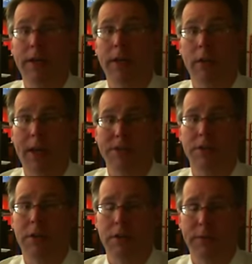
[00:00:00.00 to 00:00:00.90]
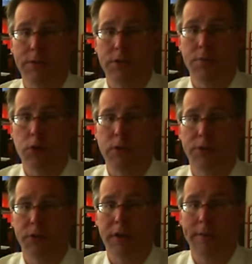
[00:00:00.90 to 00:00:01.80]
Got a lot to talk about this morning.
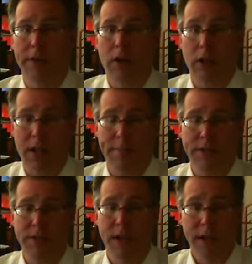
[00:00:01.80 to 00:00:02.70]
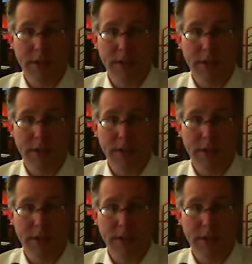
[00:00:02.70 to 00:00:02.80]
We'll talk about our climate